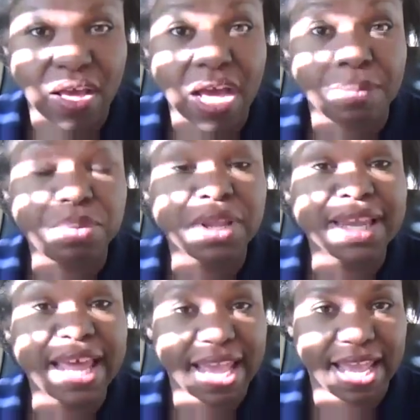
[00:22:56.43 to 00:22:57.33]
a
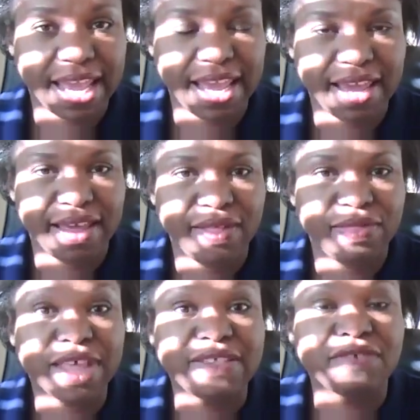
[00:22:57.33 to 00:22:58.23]
play
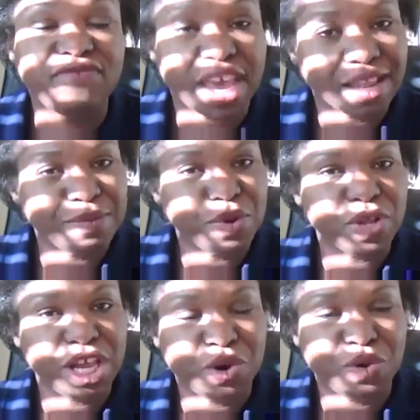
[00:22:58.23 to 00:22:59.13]
that's available
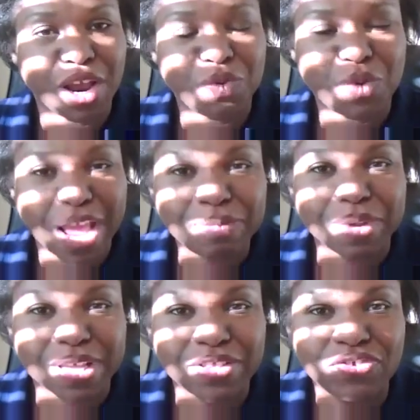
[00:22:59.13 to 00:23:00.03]
in Grand
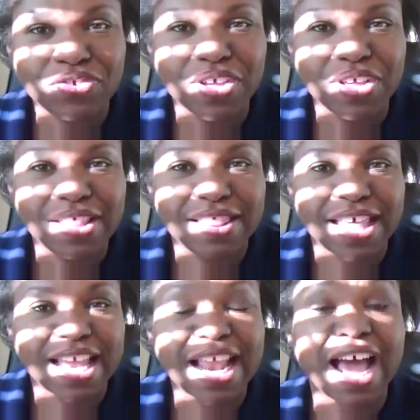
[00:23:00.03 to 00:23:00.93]
Rapids
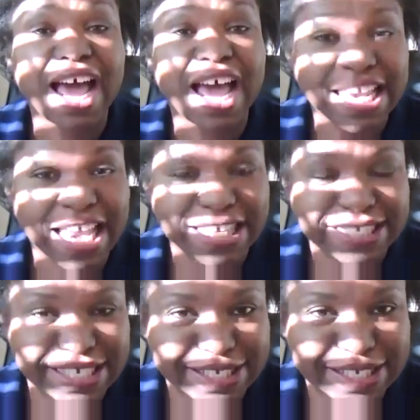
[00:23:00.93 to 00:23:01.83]
that highlights these